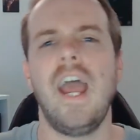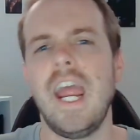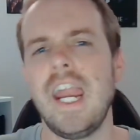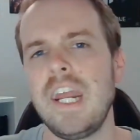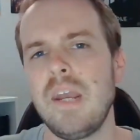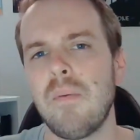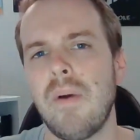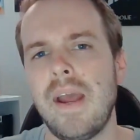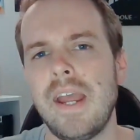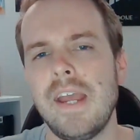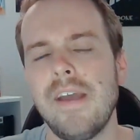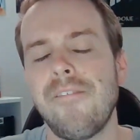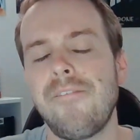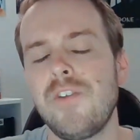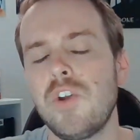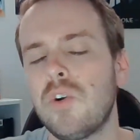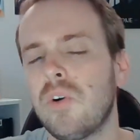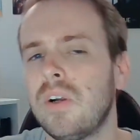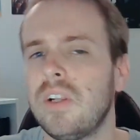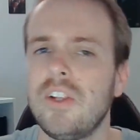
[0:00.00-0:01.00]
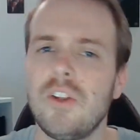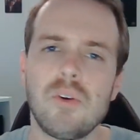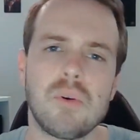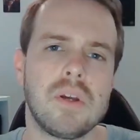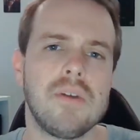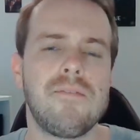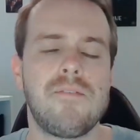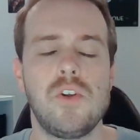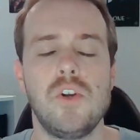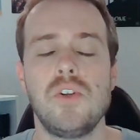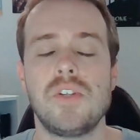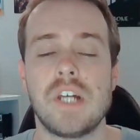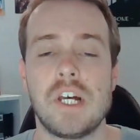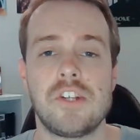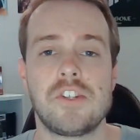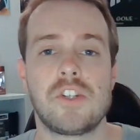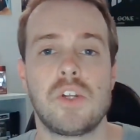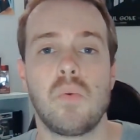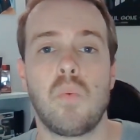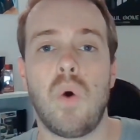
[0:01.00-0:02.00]
Anyway, if you're a little confused
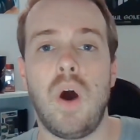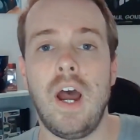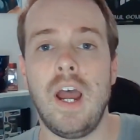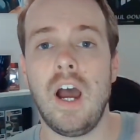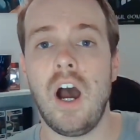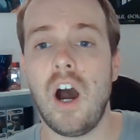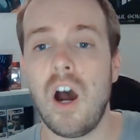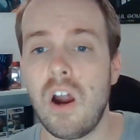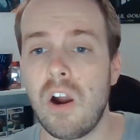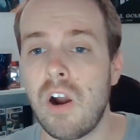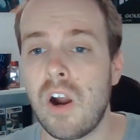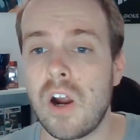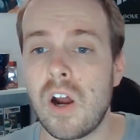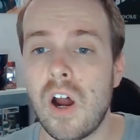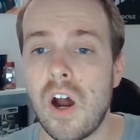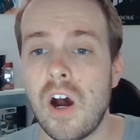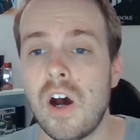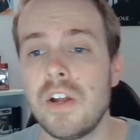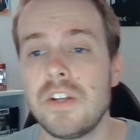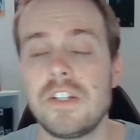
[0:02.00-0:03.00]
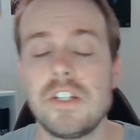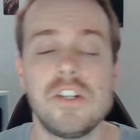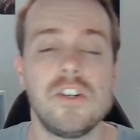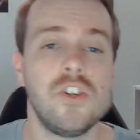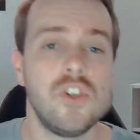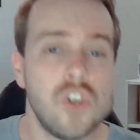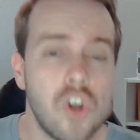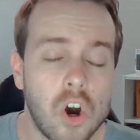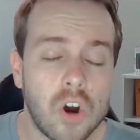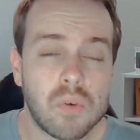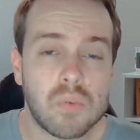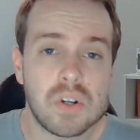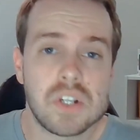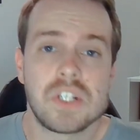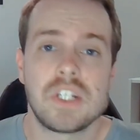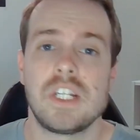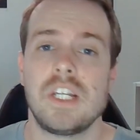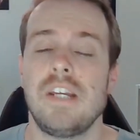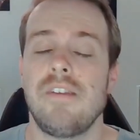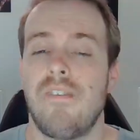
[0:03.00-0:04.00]
as to why RRR did not receive